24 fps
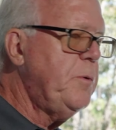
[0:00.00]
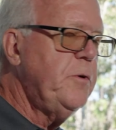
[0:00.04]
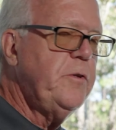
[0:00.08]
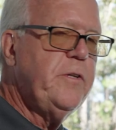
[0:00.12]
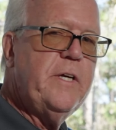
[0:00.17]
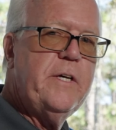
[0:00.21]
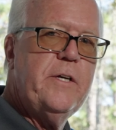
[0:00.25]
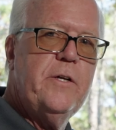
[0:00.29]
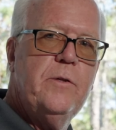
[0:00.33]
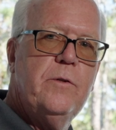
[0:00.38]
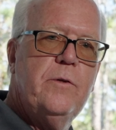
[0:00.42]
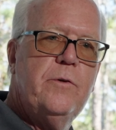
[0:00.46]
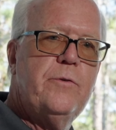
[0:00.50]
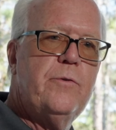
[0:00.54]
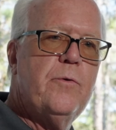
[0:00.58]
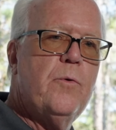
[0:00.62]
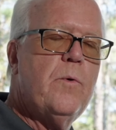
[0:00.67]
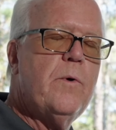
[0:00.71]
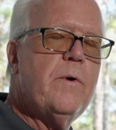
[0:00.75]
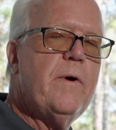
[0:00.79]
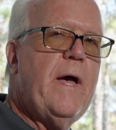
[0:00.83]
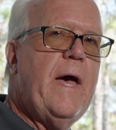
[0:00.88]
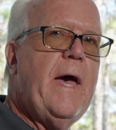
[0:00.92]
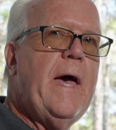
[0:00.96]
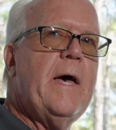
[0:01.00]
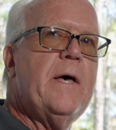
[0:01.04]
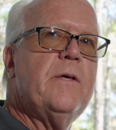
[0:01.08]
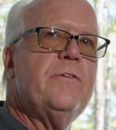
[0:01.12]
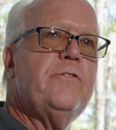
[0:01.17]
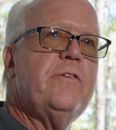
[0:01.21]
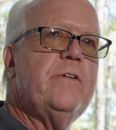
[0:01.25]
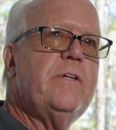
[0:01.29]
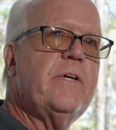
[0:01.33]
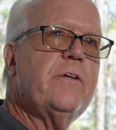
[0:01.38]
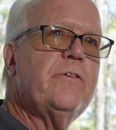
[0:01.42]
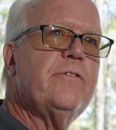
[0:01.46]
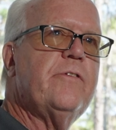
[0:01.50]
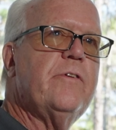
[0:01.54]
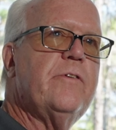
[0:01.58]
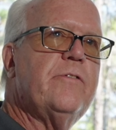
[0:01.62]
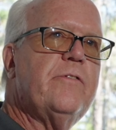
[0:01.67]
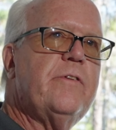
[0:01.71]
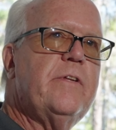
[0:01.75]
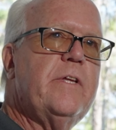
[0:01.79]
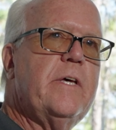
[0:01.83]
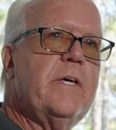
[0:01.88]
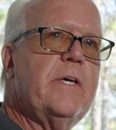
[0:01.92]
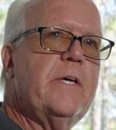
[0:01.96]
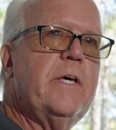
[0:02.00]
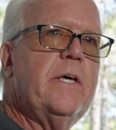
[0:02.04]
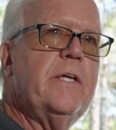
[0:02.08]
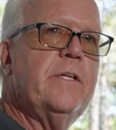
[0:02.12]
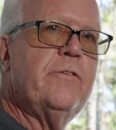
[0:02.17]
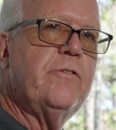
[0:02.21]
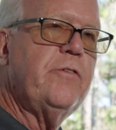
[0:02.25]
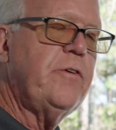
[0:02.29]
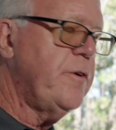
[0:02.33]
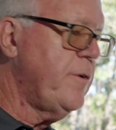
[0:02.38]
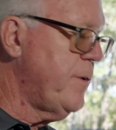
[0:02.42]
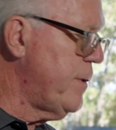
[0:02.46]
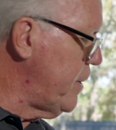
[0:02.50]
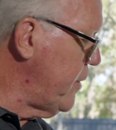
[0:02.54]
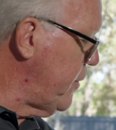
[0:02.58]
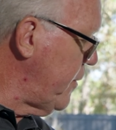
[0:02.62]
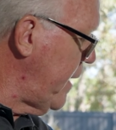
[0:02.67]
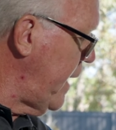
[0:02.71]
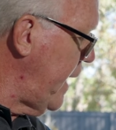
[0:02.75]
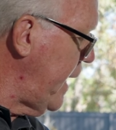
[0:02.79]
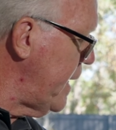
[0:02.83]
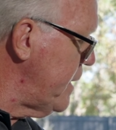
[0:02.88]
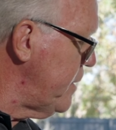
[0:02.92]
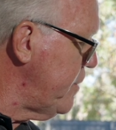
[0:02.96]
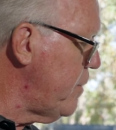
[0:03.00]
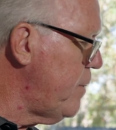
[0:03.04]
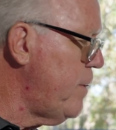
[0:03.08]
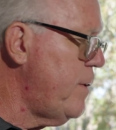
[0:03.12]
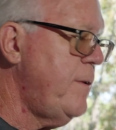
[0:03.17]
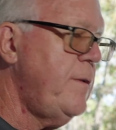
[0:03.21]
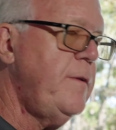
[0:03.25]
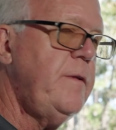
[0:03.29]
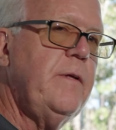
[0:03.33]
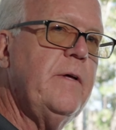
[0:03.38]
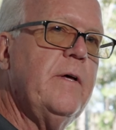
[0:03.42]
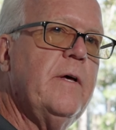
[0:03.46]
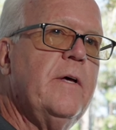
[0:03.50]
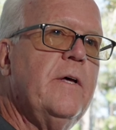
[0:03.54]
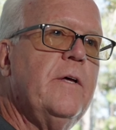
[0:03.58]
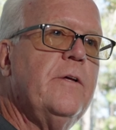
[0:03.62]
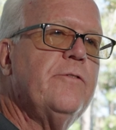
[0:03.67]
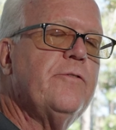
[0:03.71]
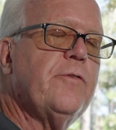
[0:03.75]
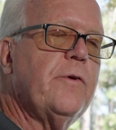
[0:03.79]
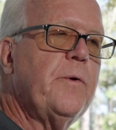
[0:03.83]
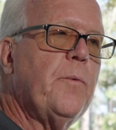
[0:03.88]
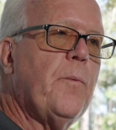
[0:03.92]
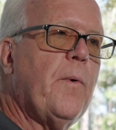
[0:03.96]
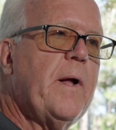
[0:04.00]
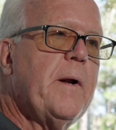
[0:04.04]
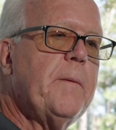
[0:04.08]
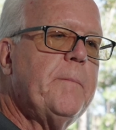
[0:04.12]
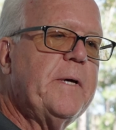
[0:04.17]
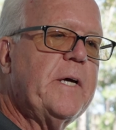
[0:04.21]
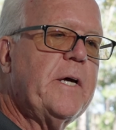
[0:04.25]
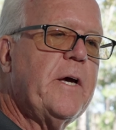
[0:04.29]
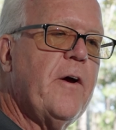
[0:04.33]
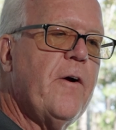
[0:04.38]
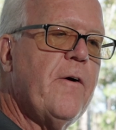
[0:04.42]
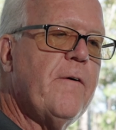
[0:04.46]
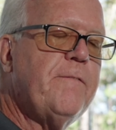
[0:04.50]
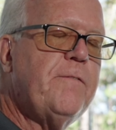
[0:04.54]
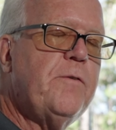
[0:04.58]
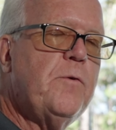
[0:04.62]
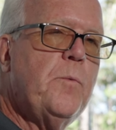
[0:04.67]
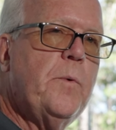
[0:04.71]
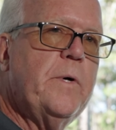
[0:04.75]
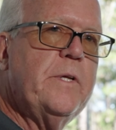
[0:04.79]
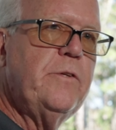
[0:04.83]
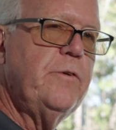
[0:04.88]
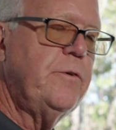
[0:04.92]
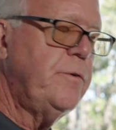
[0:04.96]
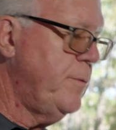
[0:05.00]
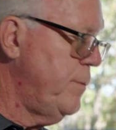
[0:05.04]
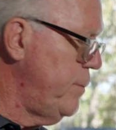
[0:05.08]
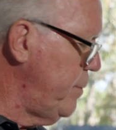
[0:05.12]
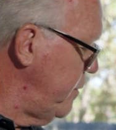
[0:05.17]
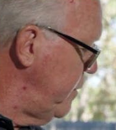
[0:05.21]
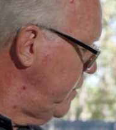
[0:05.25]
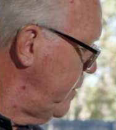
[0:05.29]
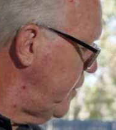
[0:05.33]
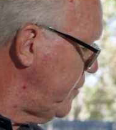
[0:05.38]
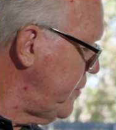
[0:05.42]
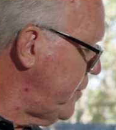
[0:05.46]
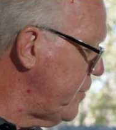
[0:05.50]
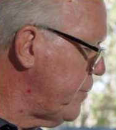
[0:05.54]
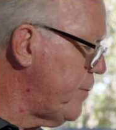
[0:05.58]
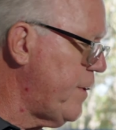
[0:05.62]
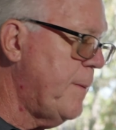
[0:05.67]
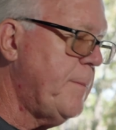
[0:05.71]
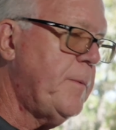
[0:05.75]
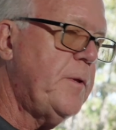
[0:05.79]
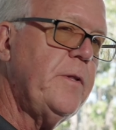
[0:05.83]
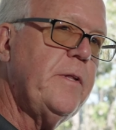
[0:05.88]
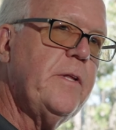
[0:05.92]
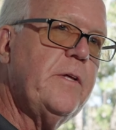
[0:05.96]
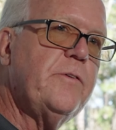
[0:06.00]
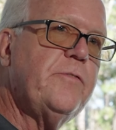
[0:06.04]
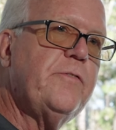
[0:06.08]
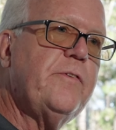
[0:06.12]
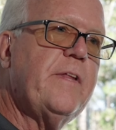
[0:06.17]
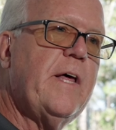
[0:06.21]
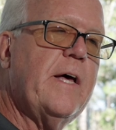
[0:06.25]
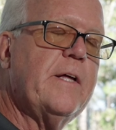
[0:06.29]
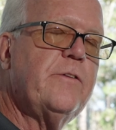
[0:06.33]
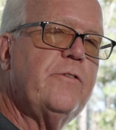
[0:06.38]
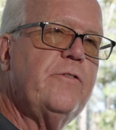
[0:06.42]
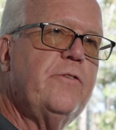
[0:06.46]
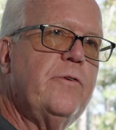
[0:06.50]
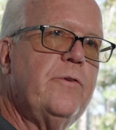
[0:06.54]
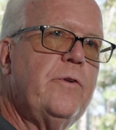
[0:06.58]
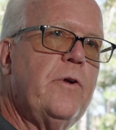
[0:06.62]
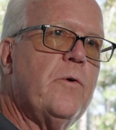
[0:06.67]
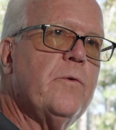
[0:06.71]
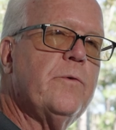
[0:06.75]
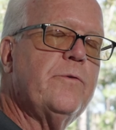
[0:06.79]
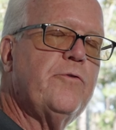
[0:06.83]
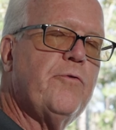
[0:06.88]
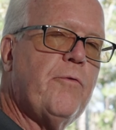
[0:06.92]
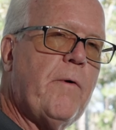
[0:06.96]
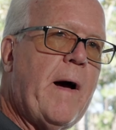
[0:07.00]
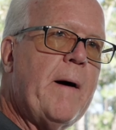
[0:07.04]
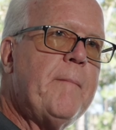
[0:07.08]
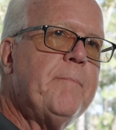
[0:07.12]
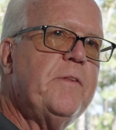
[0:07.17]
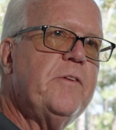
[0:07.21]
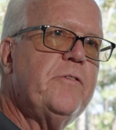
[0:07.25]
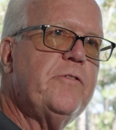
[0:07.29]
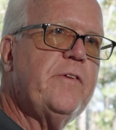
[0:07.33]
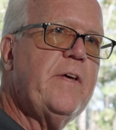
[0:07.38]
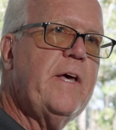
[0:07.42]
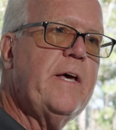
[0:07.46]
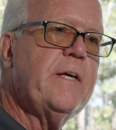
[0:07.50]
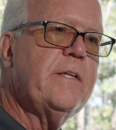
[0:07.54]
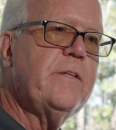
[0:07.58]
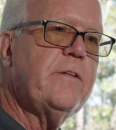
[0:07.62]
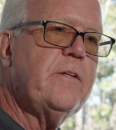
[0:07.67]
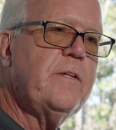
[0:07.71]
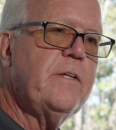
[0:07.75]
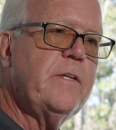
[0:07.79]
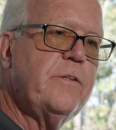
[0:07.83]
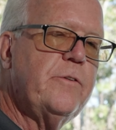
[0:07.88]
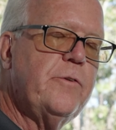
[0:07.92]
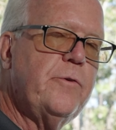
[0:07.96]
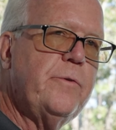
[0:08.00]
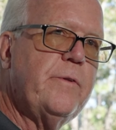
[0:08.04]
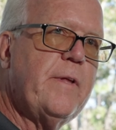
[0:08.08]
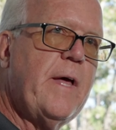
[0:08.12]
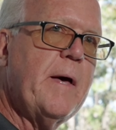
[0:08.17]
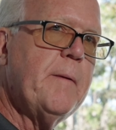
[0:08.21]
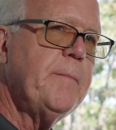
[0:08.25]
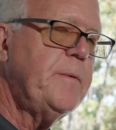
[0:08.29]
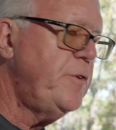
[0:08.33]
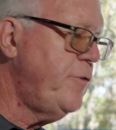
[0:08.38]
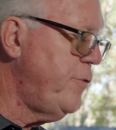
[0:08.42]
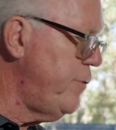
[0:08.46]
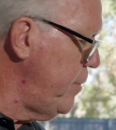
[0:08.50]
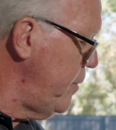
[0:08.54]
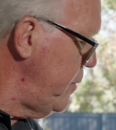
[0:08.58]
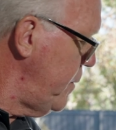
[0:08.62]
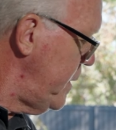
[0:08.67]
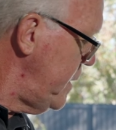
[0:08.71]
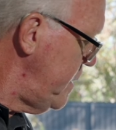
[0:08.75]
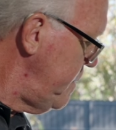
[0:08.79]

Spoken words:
This particular door has an existing interior handle, so you want to be careful when you disassemble this that you don't drop this handle and do damage